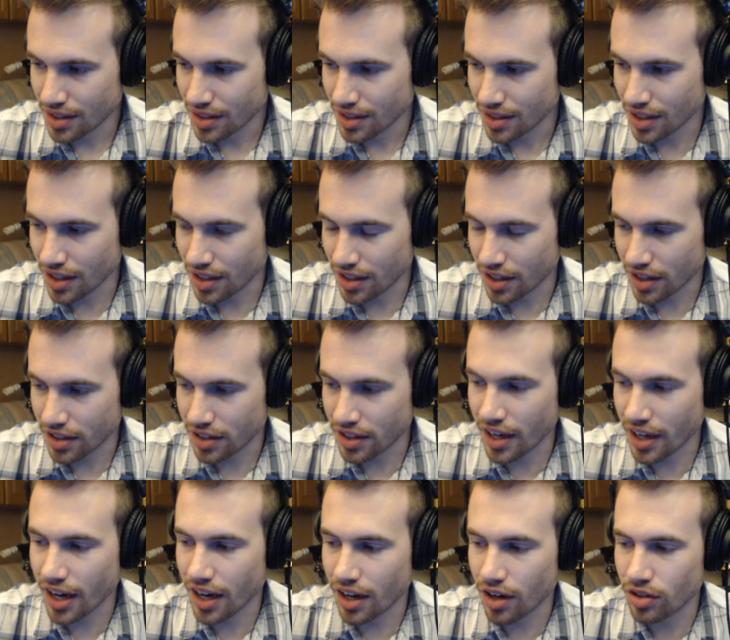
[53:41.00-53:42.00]

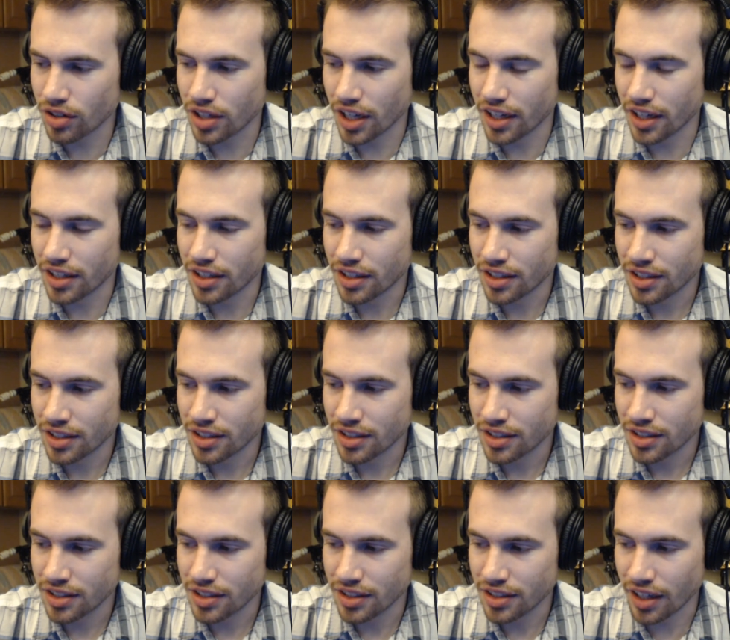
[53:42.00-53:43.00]
Yeah, okay.
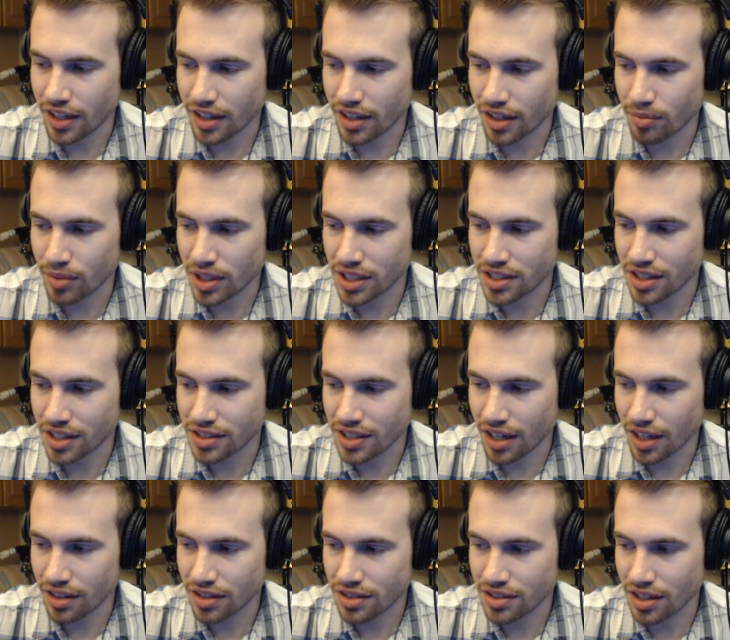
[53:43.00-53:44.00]
Yeah, that makes sense,
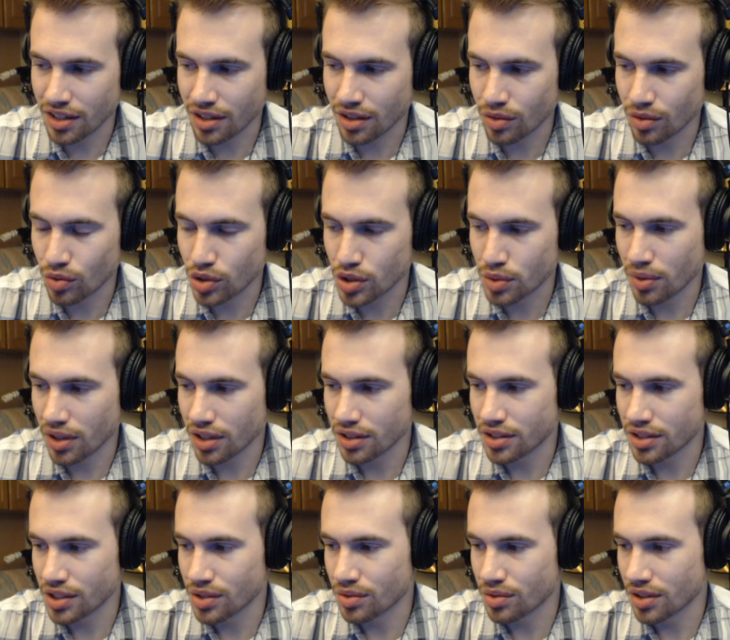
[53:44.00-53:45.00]
Alex, that Clone Wars
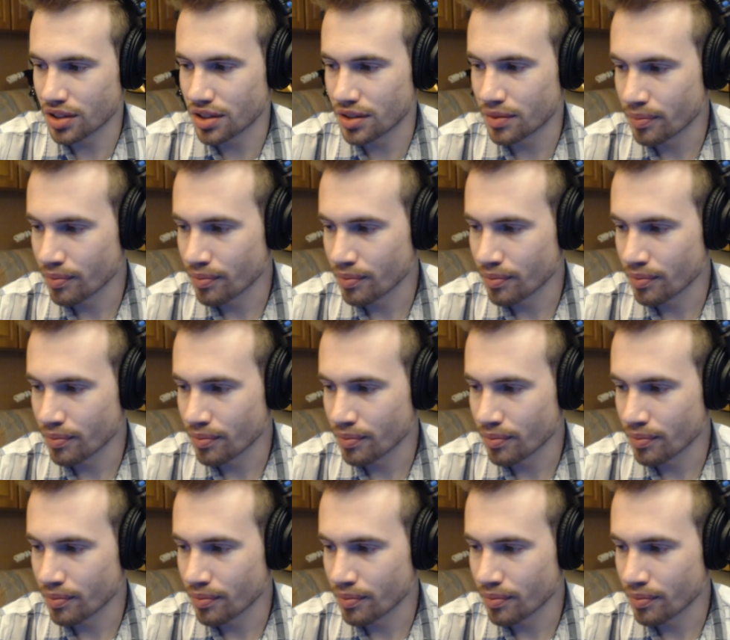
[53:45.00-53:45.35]
politics were good.